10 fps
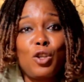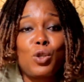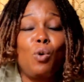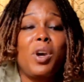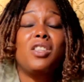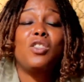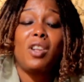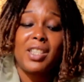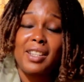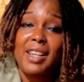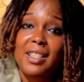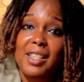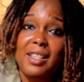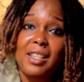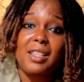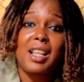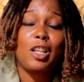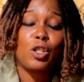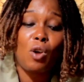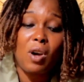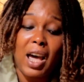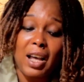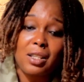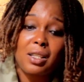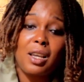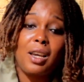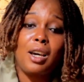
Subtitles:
And so it's not a death sentence as long as